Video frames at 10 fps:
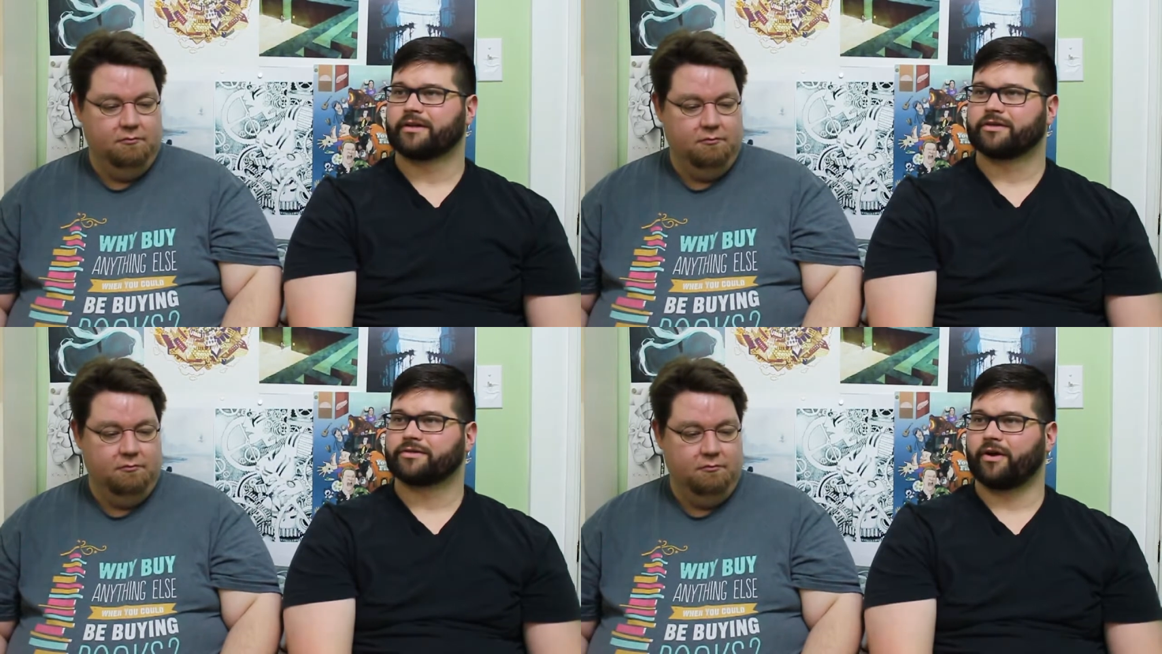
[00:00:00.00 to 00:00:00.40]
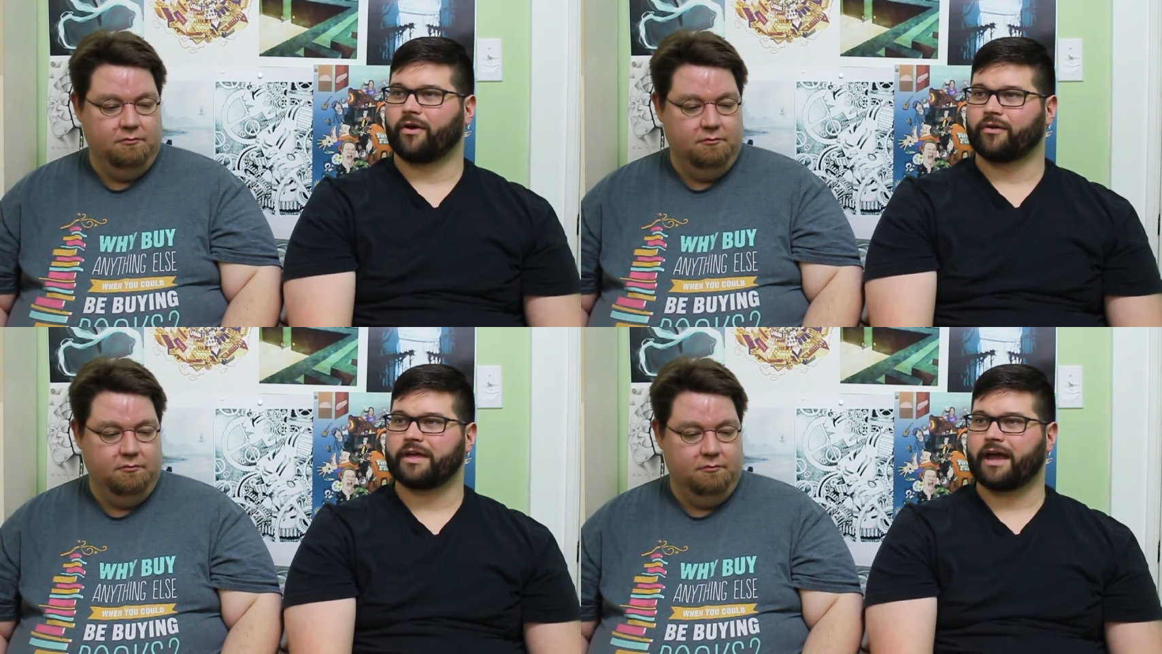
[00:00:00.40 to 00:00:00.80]

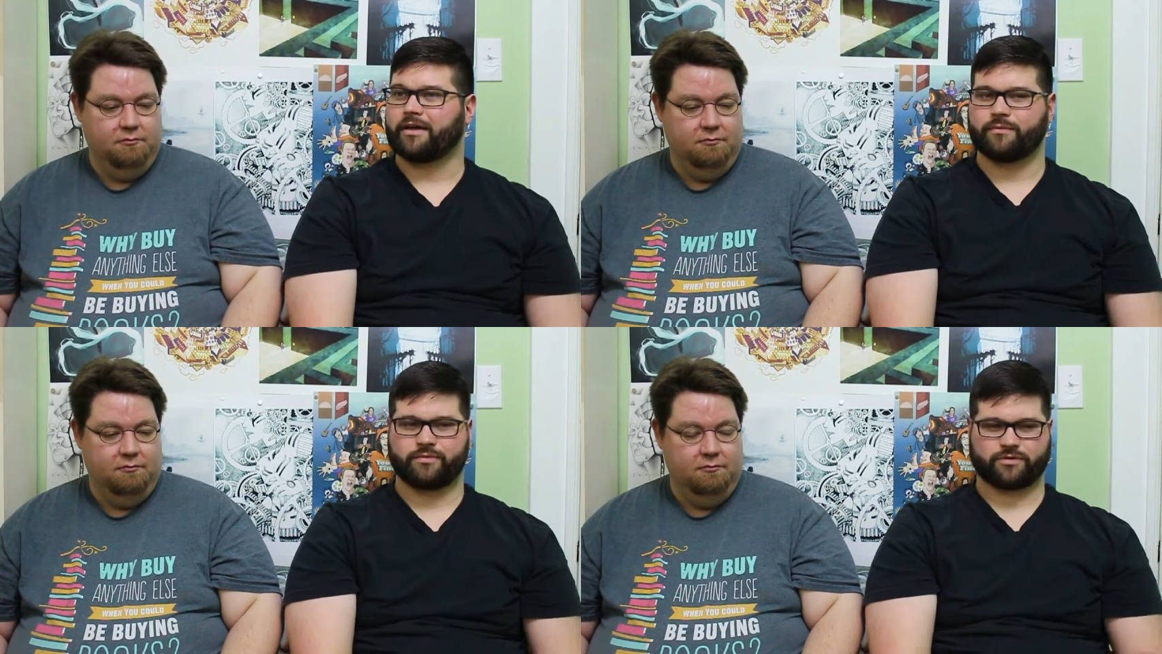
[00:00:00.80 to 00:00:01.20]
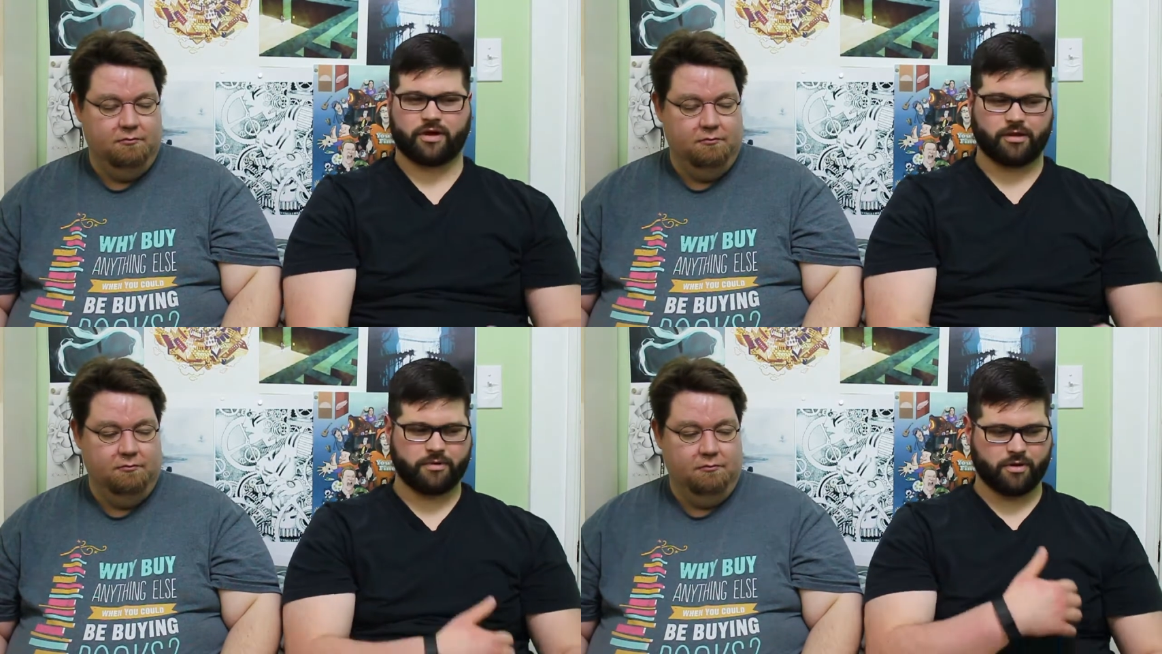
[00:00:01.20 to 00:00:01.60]
Speaker 1: So yeah, it was
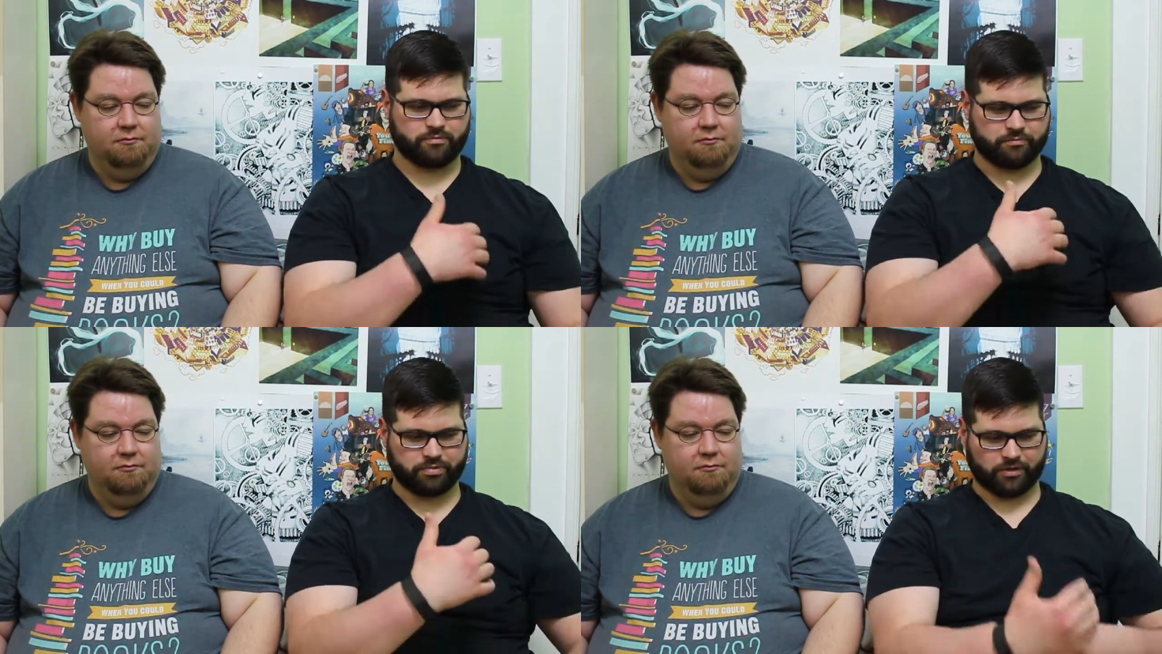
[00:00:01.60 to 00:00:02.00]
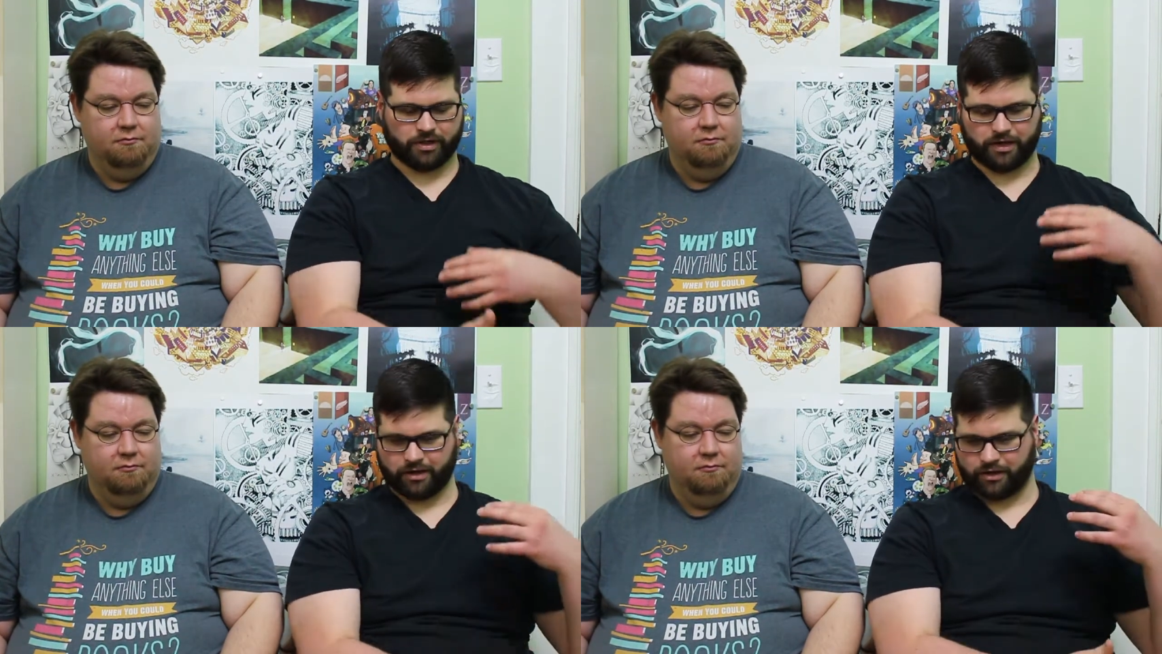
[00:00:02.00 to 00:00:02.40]
all about
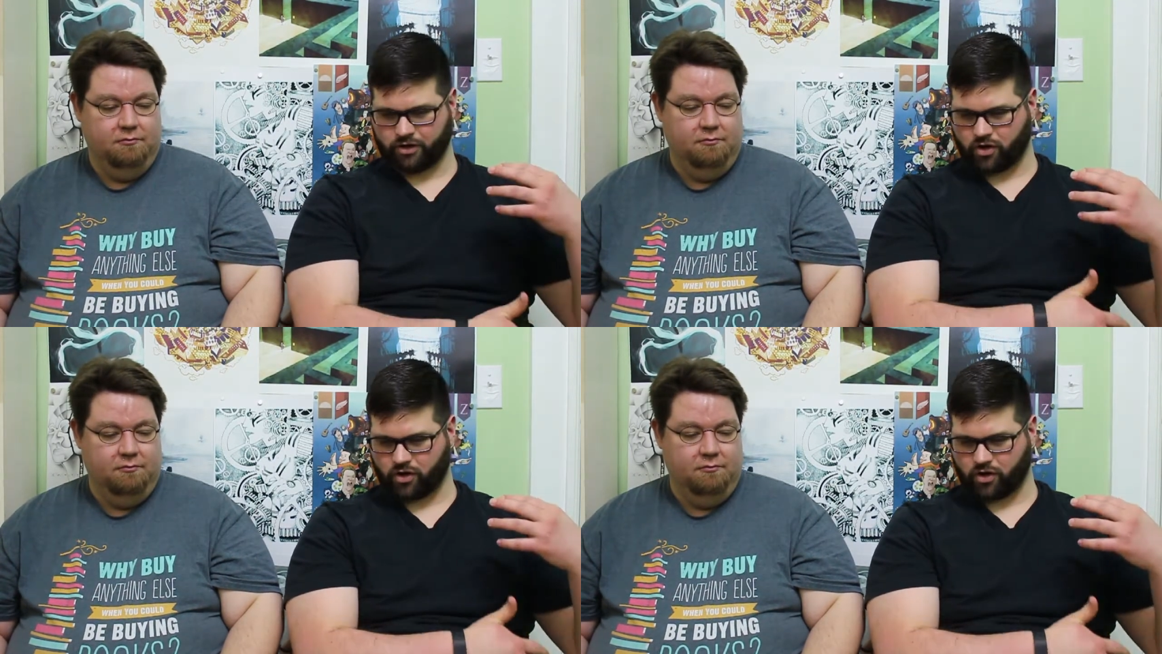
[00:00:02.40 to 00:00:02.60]
building